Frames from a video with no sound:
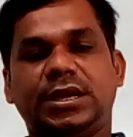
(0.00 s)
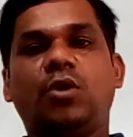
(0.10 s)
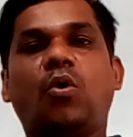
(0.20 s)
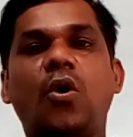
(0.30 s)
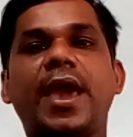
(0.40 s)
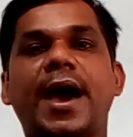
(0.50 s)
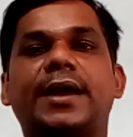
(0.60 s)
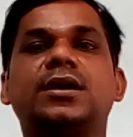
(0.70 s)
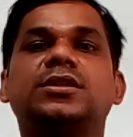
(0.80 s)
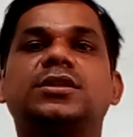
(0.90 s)
where
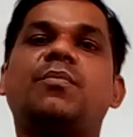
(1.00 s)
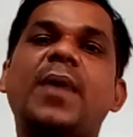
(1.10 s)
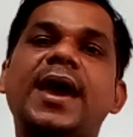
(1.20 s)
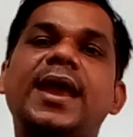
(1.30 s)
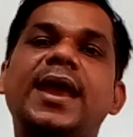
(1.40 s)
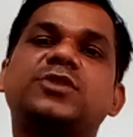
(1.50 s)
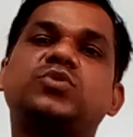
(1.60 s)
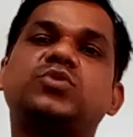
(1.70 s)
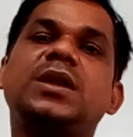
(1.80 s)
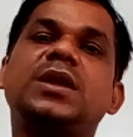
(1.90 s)
the male
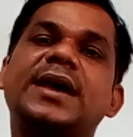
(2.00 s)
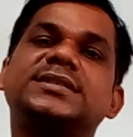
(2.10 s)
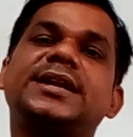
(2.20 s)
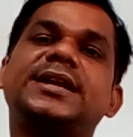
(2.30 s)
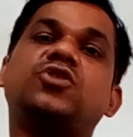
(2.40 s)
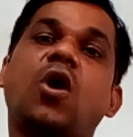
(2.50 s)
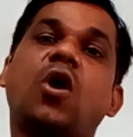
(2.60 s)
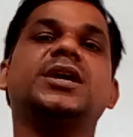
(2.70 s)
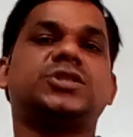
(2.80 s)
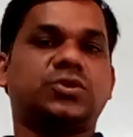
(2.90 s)
actually plays a
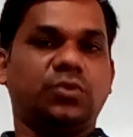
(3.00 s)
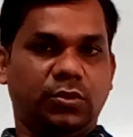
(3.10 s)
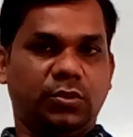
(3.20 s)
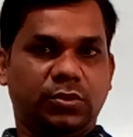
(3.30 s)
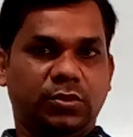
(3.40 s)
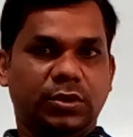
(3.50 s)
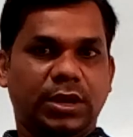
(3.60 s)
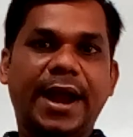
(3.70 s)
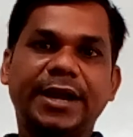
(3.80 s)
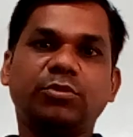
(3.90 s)
dominant role.
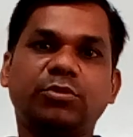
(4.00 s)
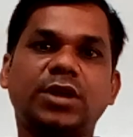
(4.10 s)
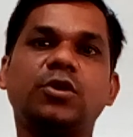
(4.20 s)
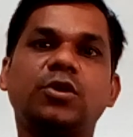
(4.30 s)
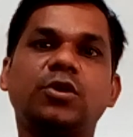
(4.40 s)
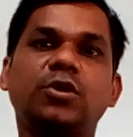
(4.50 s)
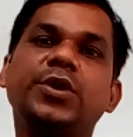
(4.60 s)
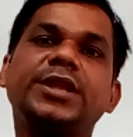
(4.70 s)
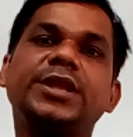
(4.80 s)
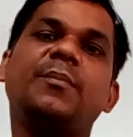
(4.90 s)
And you know that we
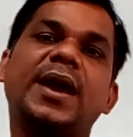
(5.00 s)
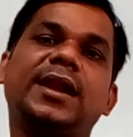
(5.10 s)
the male,